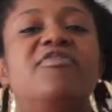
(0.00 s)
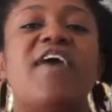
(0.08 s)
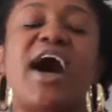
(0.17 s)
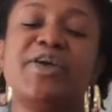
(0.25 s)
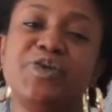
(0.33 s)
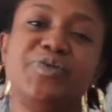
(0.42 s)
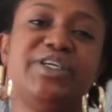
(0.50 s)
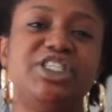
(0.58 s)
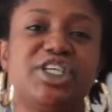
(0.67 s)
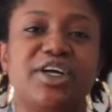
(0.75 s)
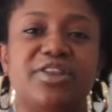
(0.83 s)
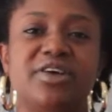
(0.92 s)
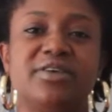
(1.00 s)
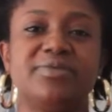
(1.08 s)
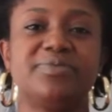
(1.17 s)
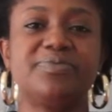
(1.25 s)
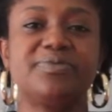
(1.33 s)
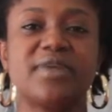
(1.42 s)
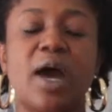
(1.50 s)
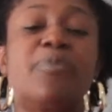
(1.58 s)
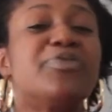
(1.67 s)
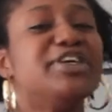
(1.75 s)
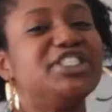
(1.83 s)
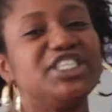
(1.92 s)
value each other,
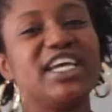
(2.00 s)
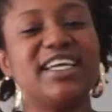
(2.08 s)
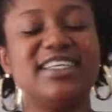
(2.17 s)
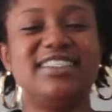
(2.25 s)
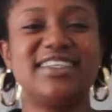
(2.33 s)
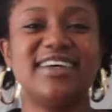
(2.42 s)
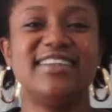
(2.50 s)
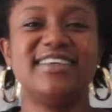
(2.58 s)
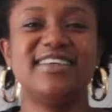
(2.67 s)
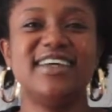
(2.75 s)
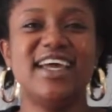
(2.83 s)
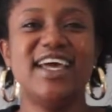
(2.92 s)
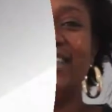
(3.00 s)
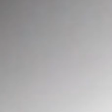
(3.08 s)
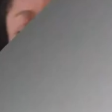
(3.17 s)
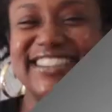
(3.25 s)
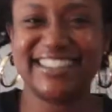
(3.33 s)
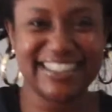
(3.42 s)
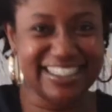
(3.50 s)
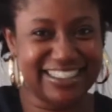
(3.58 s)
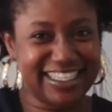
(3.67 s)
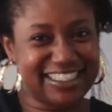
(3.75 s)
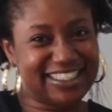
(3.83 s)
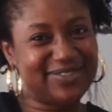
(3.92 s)
appreciate each other. Hey, it's The
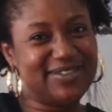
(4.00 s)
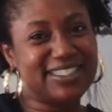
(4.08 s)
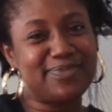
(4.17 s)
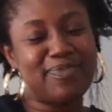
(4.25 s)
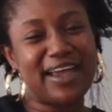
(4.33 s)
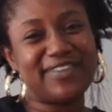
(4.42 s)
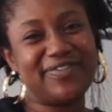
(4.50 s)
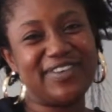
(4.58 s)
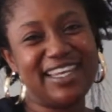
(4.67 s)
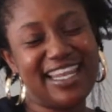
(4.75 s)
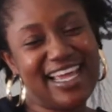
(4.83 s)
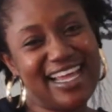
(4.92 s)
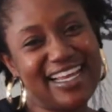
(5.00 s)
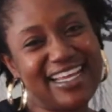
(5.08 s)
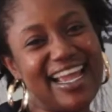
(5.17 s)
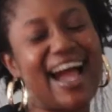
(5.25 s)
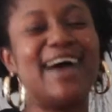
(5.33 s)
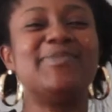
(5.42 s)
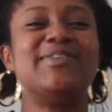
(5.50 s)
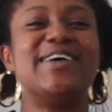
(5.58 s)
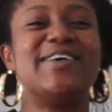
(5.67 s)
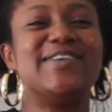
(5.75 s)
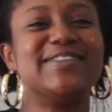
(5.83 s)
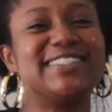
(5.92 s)
Disrespectful Lady. I'm
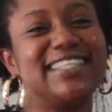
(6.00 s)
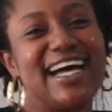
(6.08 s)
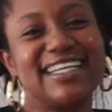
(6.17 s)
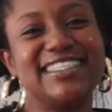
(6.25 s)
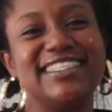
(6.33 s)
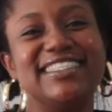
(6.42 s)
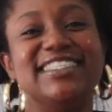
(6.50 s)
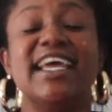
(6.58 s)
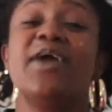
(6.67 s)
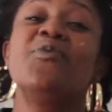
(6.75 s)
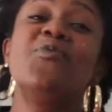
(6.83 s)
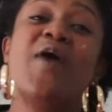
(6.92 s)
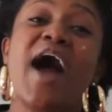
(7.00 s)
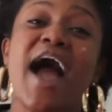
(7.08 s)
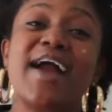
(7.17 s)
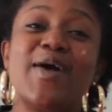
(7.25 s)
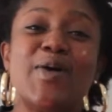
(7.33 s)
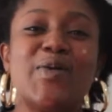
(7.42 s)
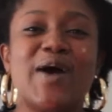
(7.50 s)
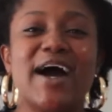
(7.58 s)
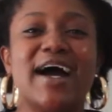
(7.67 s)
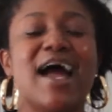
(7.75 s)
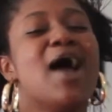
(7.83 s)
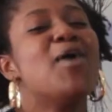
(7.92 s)
your host, Dr. J.
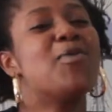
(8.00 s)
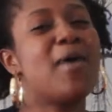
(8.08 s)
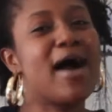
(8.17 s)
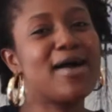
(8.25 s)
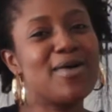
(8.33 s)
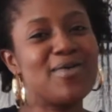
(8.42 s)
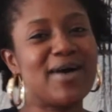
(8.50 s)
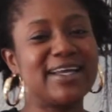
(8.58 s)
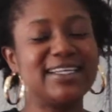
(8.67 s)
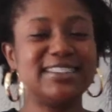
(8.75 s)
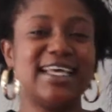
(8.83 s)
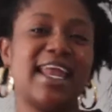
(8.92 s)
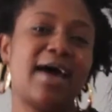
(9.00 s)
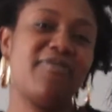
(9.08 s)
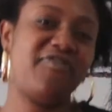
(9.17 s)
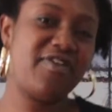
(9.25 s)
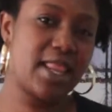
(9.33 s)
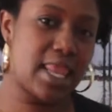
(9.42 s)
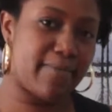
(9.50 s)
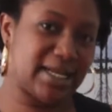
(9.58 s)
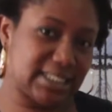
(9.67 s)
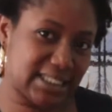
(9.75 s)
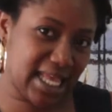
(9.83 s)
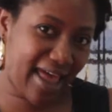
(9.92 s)
Wagwan. Wagwan is that I'm feeling
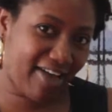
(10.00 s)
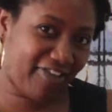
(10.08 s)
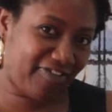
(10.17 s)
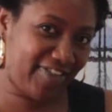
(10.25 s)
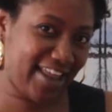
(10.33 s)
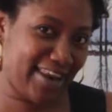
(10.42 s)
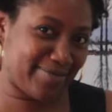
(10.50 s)
myself.